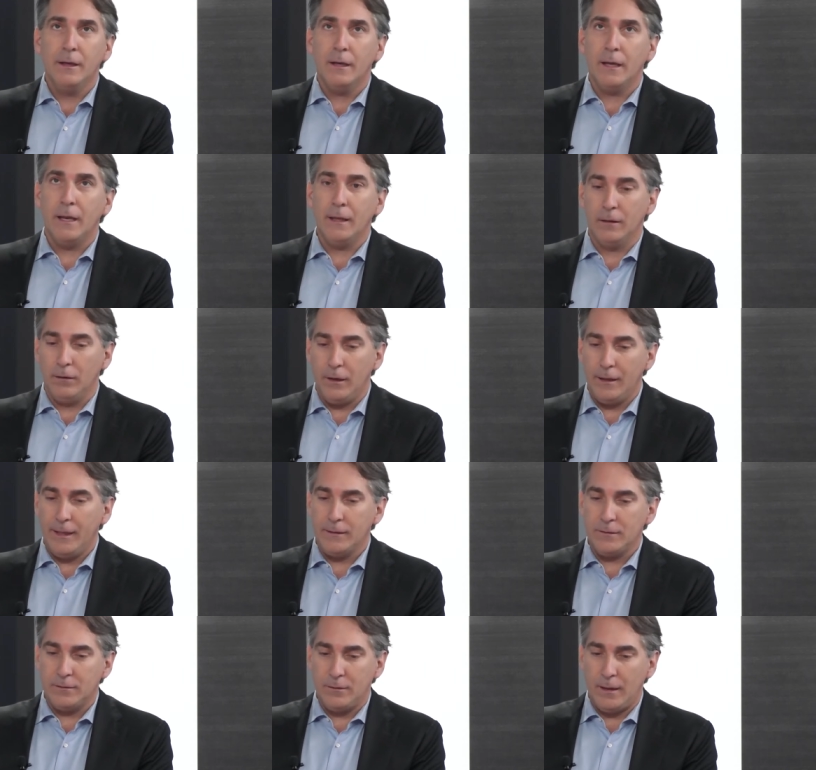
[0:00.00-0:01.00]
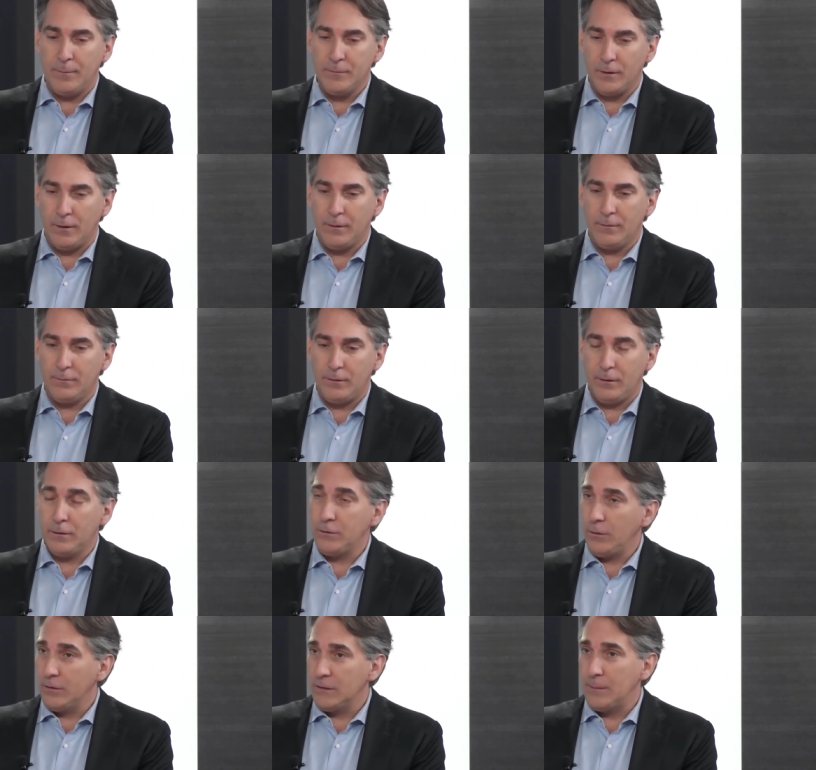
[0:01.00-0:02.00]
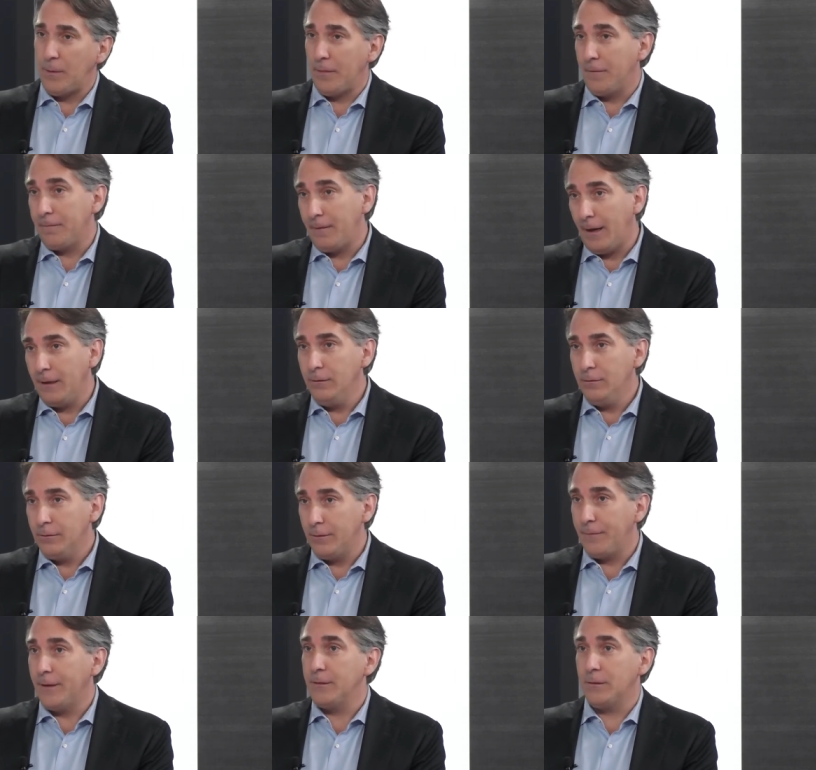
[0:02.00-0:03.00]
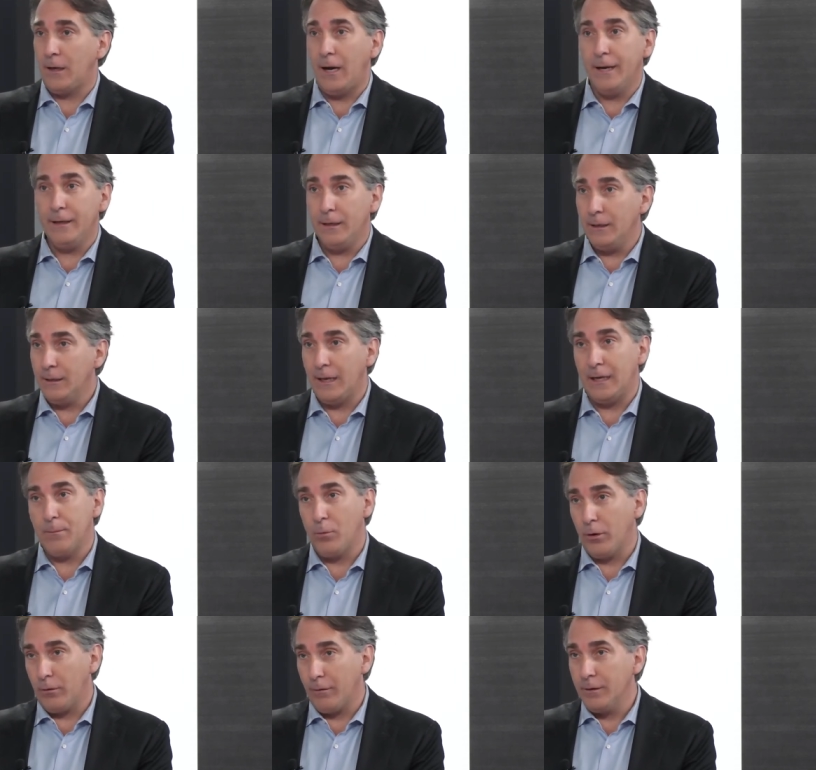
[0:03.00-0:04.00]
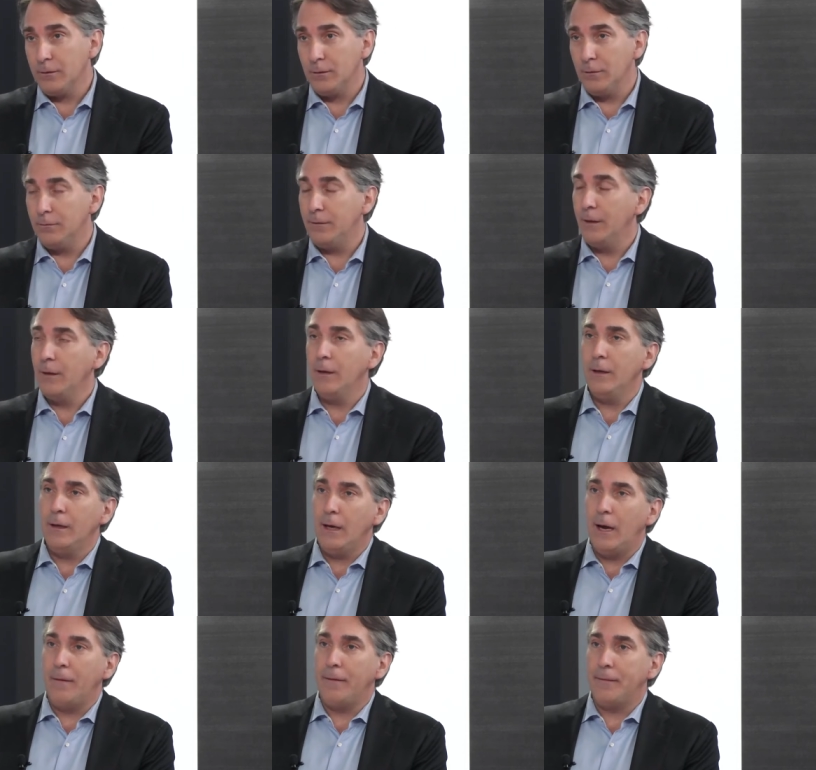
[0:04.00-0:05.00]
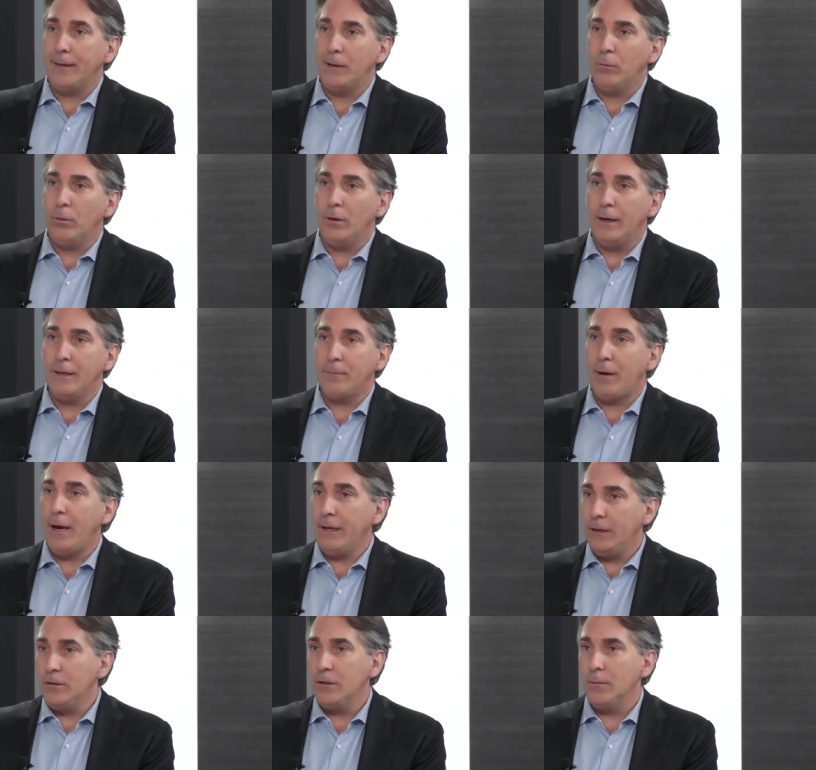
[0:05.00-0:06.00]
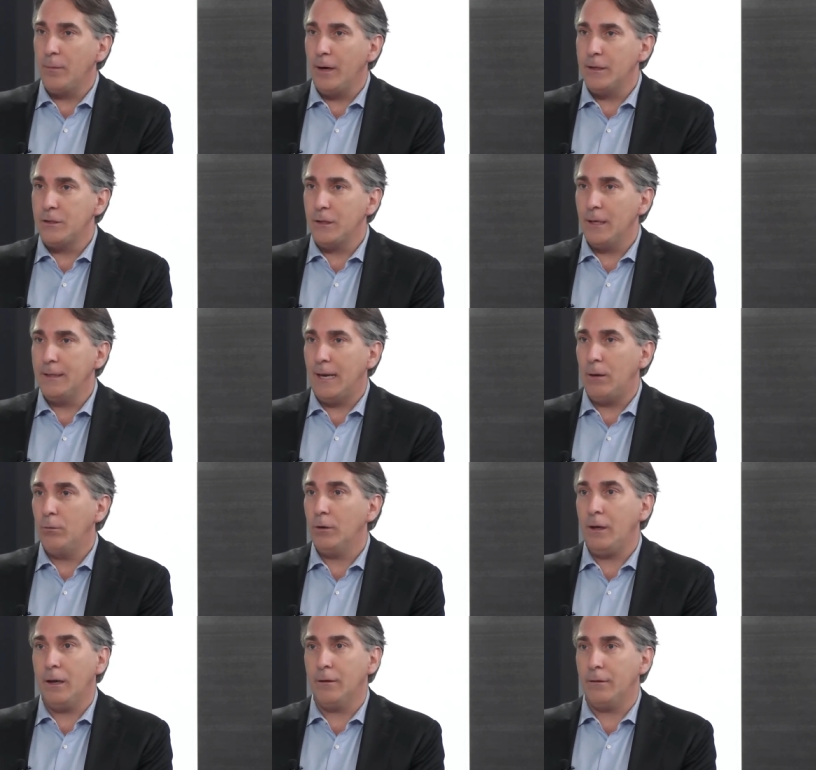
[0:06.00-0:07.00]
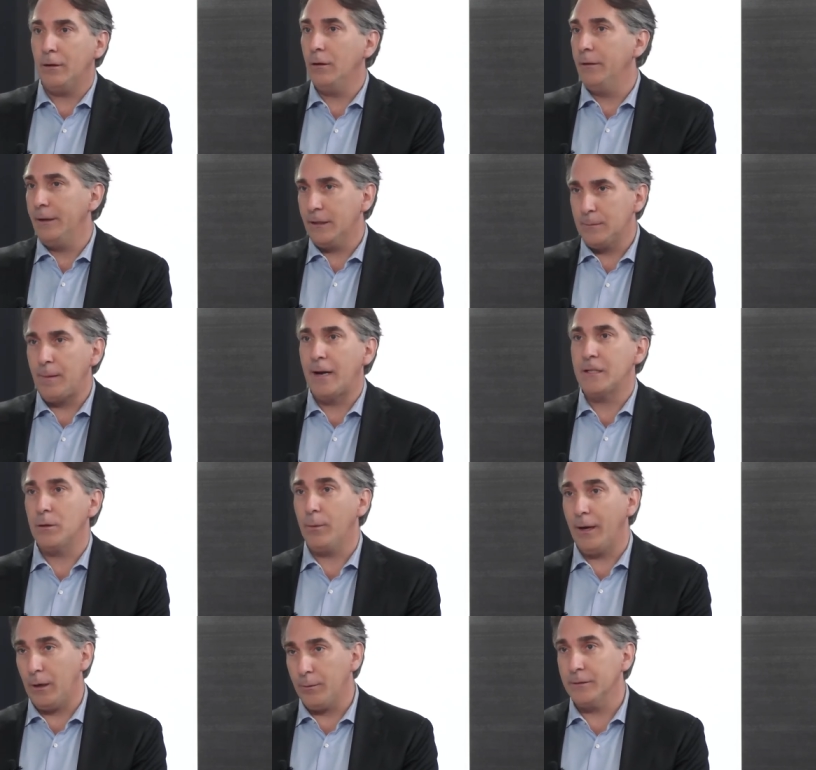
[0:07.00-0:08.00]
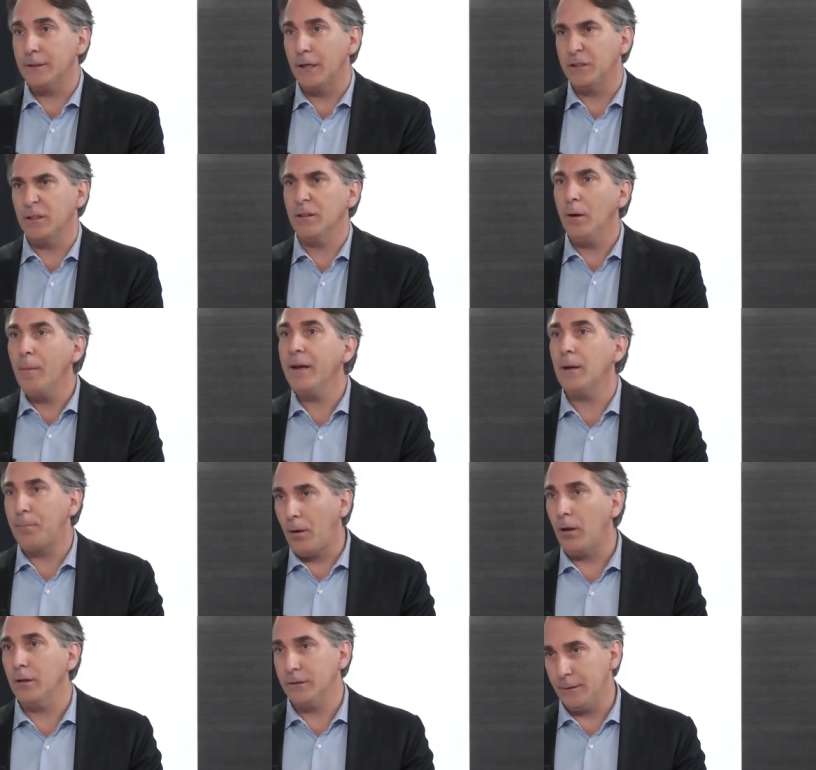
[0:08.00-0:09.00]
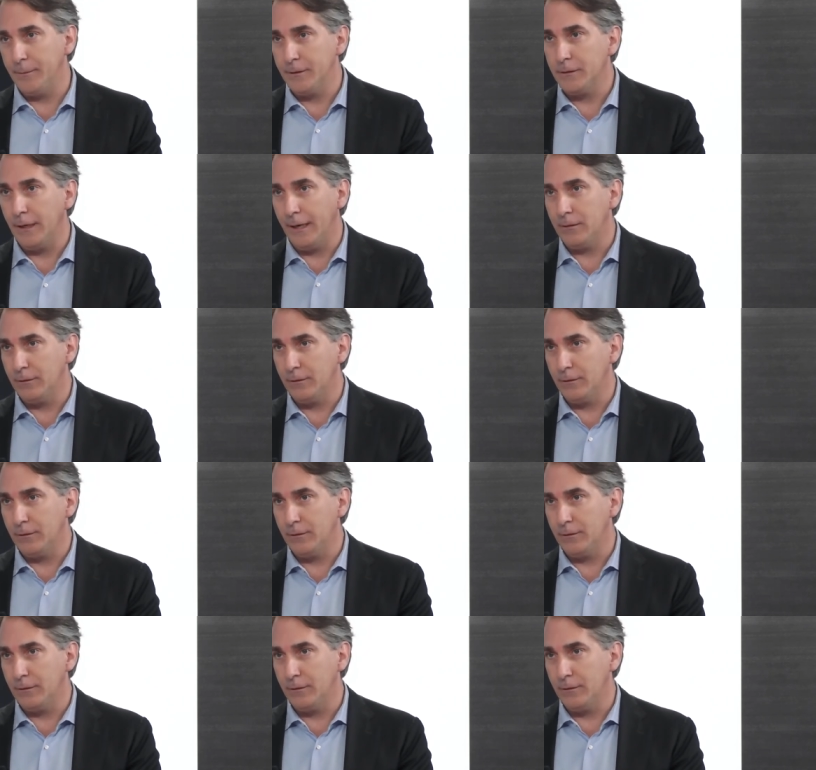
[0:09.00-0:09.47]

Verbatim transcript: I think a lot of that stems on concerns about the Fed, the Fed's hiking, getting more aggressive, and that they will end up hiking too much, and that will kind of kill the expansion. We'll get a recession. They'll make a policy mistake.